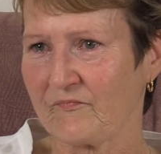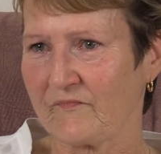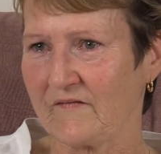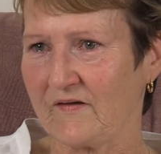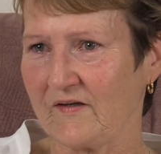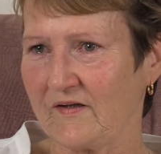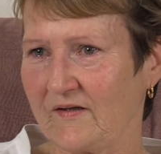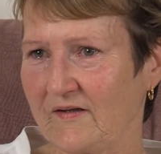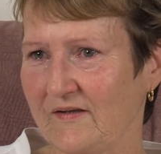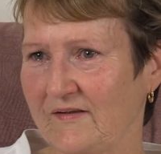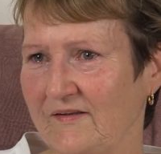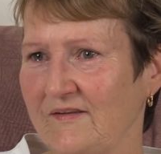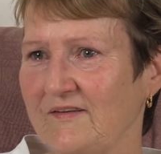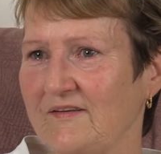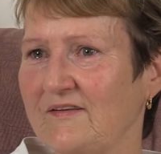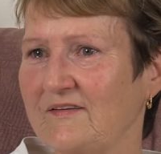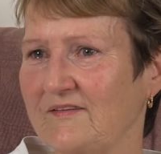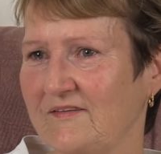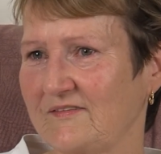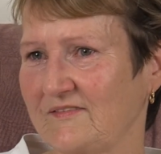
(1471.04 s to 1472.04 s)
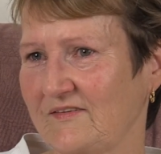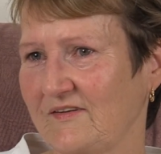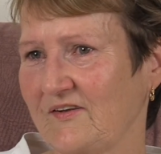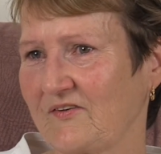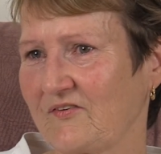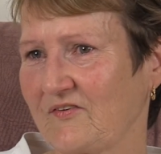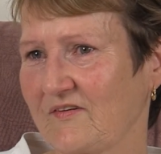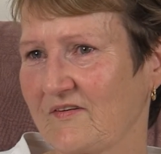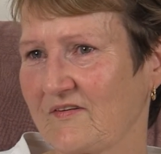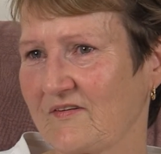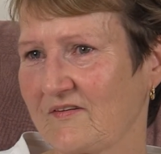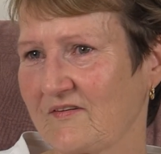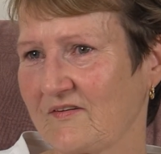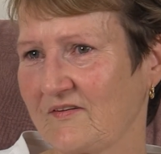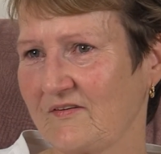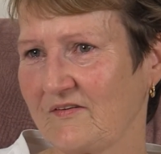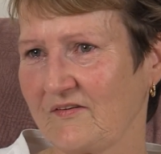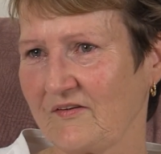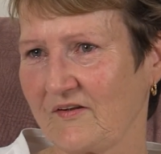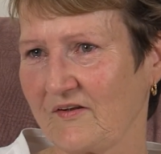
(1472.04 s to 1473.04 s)
yeah, I just,
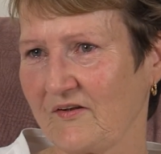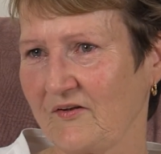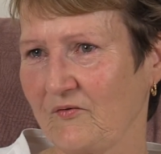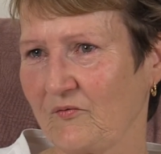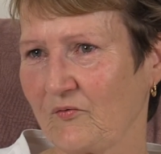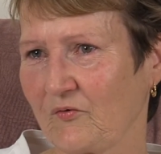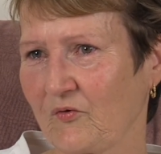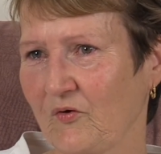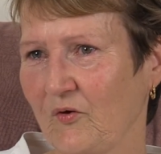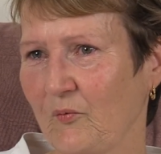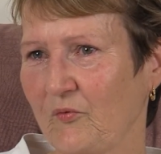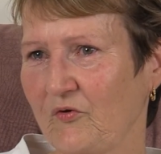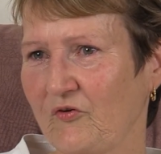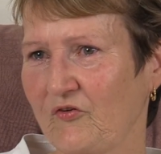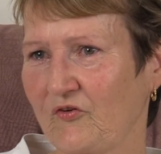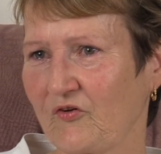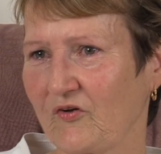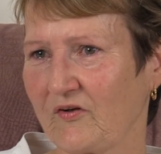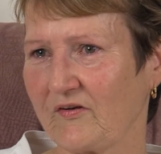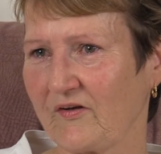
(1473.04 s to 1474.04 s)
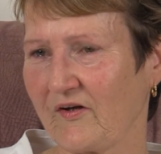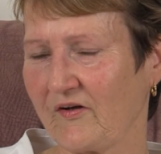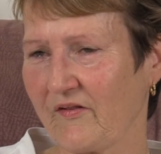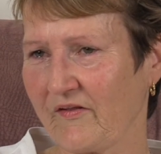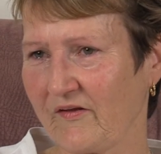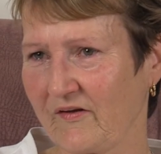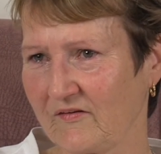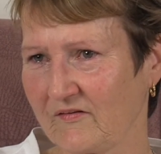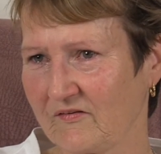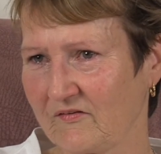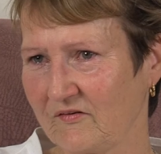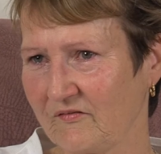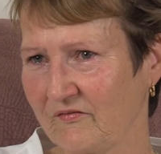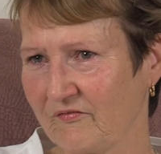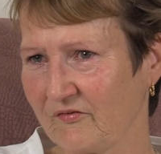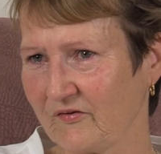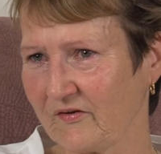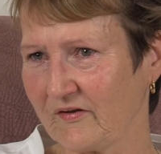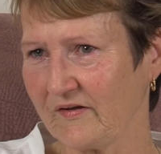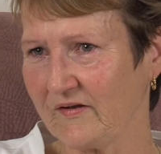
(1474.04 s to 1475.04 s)
I wished I'd done things
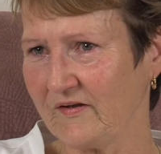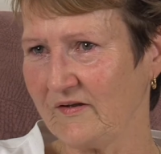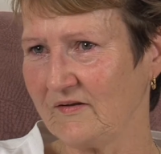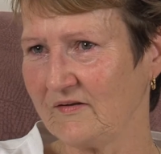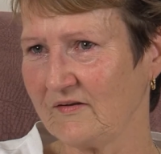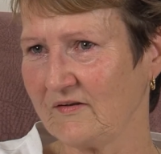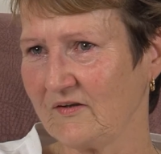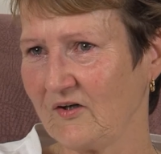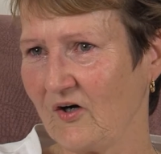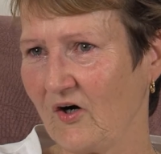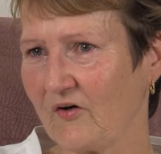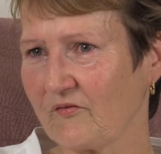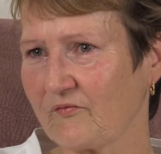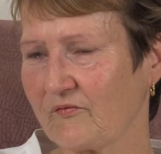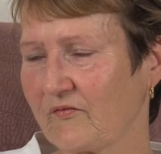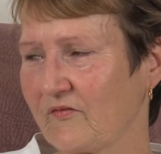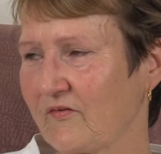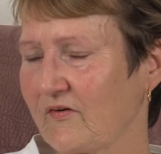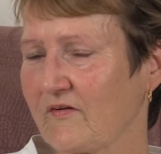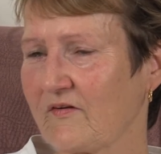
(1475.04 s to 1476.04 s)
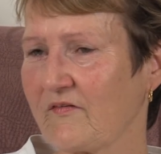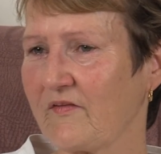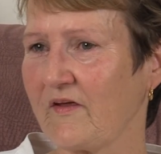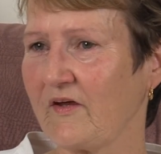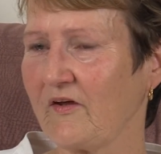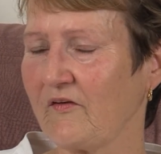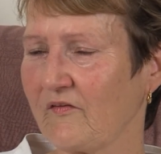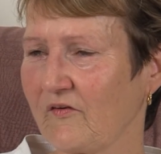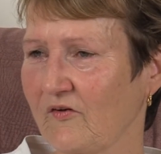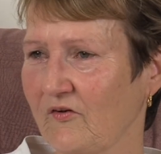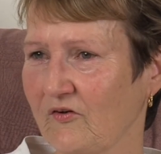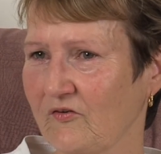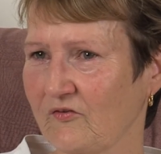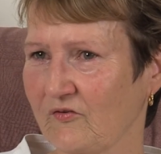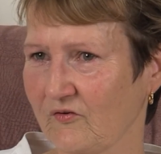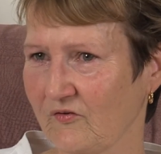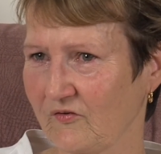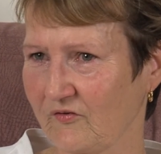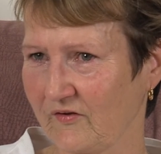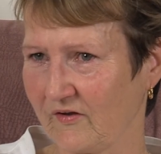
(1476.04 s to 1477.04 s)
differently. I just think that I
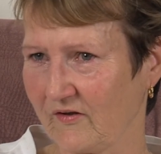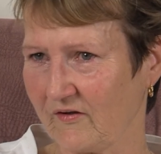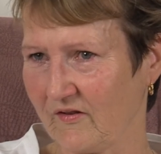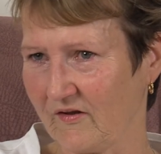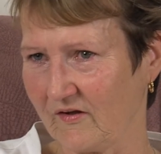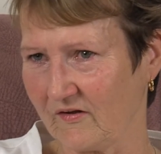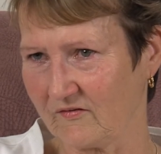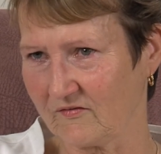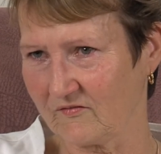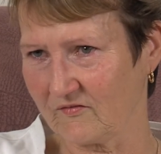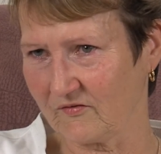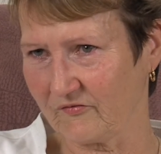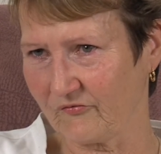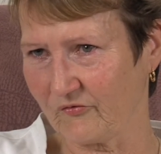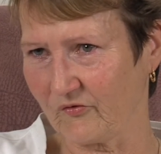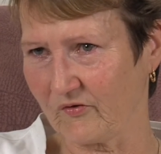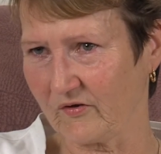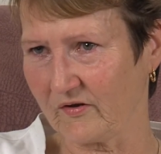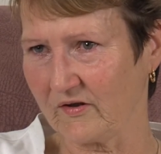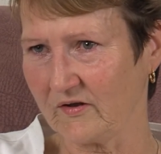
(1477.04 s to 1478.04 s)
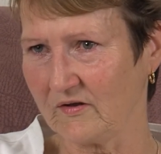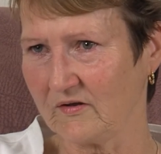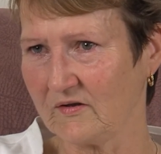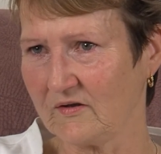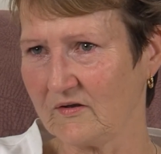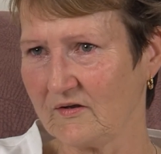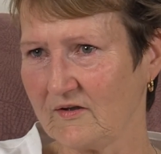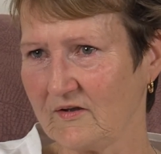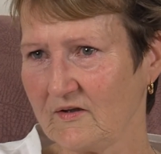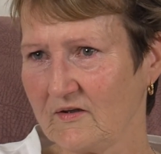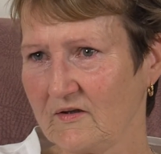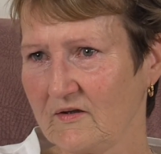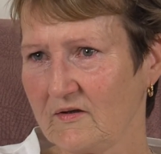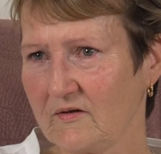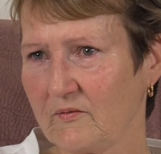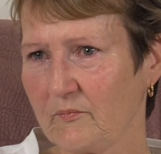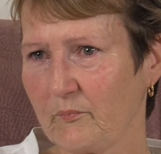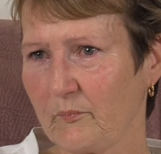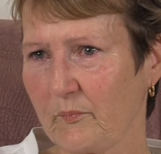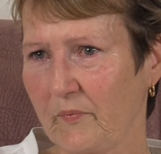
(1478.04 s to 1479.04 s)
should have done things differently.
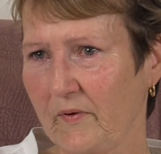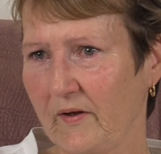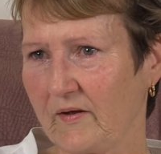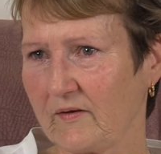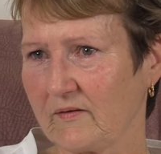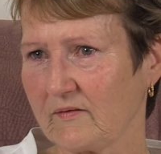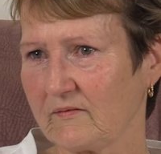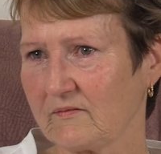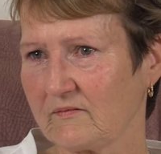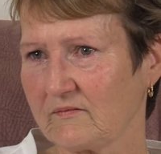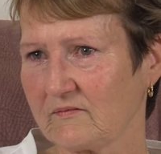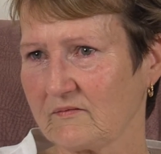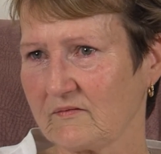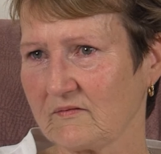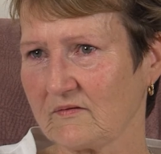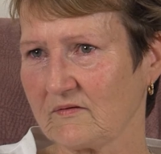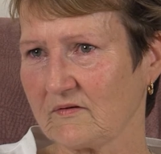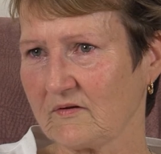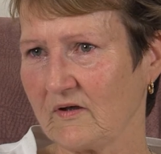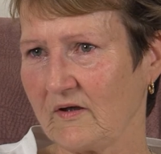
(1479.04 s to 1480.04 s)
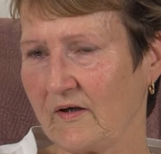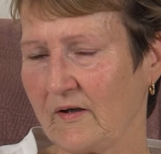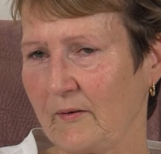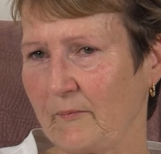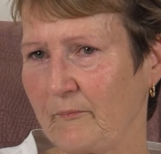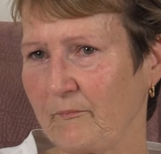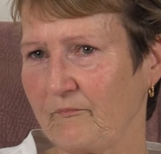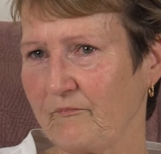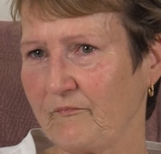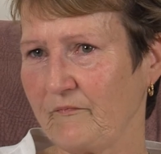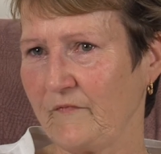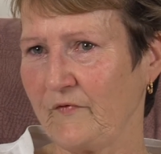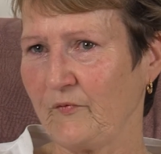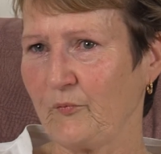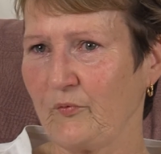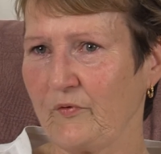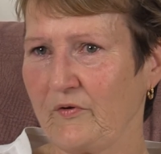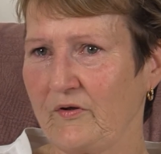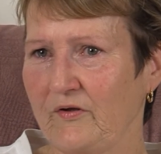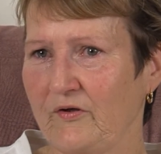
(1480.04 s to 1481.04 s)
But,
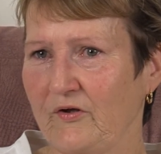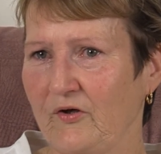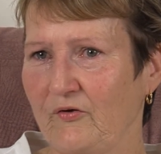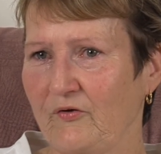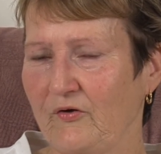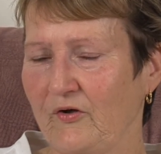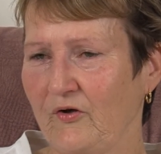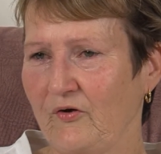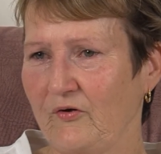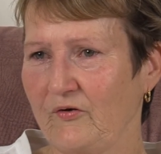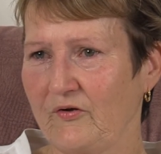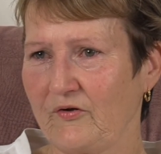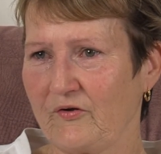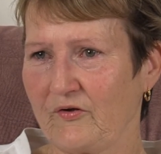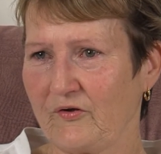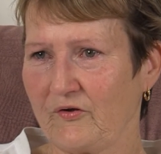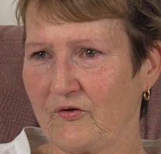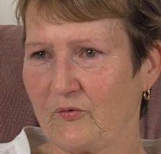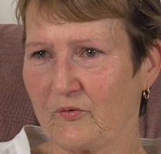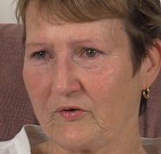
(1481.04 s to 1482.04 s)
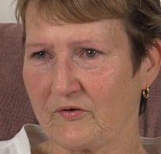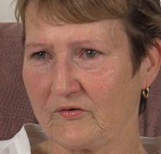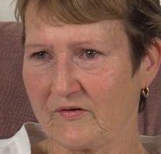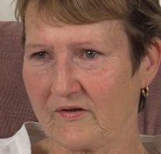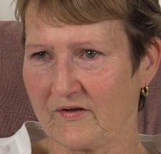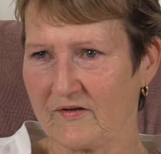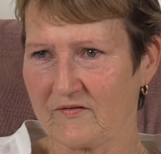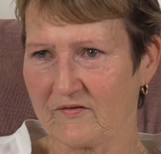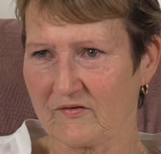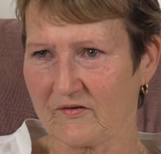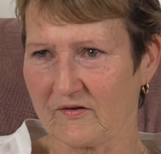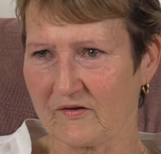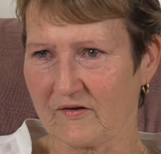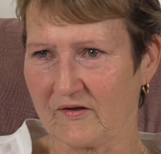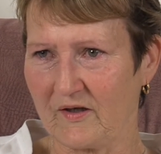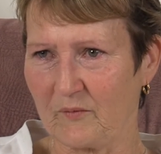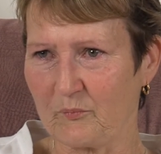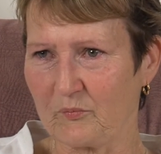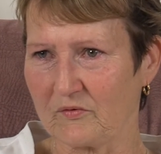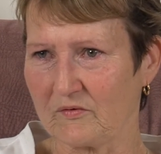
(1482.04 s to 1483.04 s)
you don't know. You don't know what day's going to
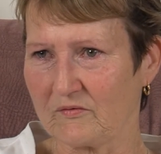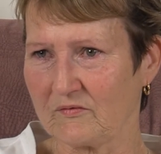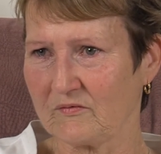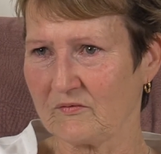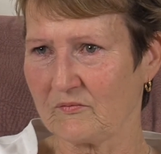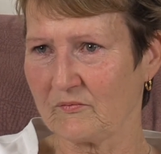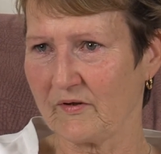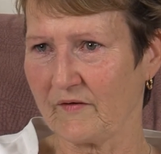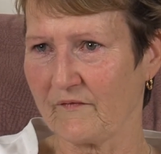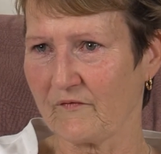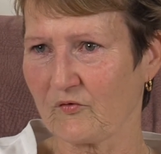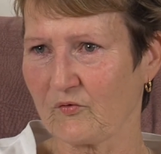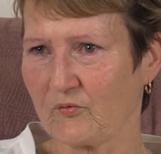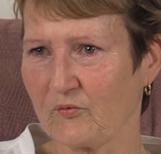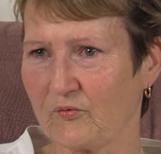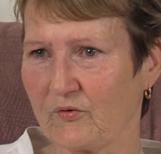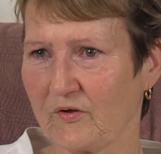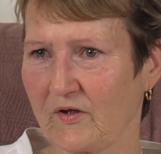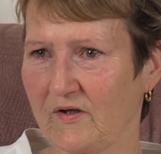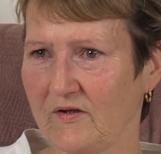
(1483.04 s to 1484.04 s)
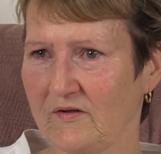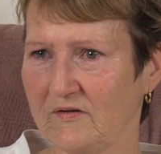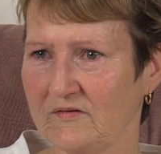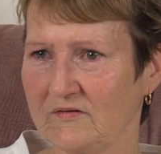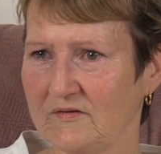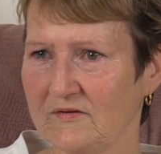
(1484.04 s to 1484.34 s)
happen around the corner.